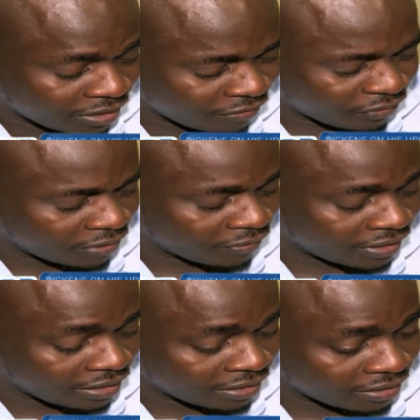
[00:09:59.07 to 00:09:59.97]
for the
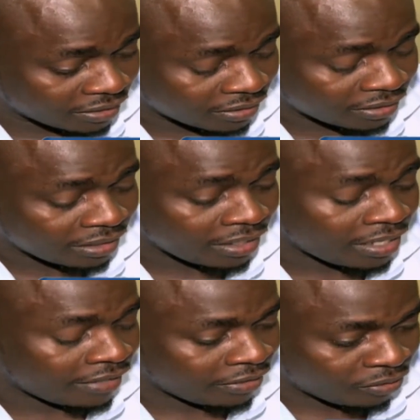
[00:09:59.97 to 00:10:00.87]
weekend,
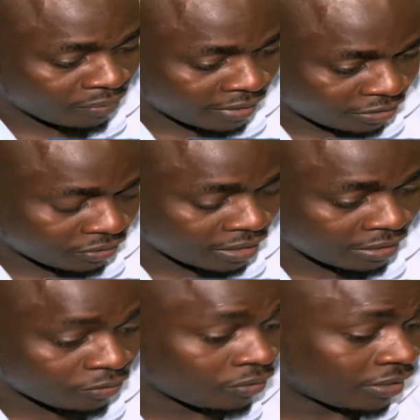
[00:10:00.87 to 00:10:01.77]
Then on Monday you
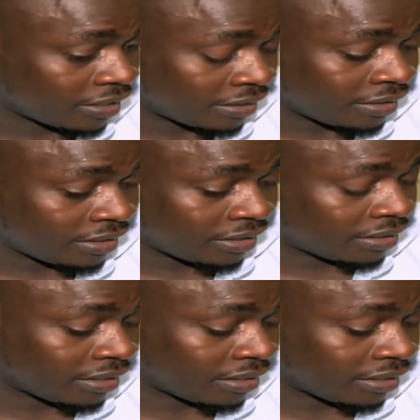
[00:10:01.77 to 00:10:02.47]
can go and teach,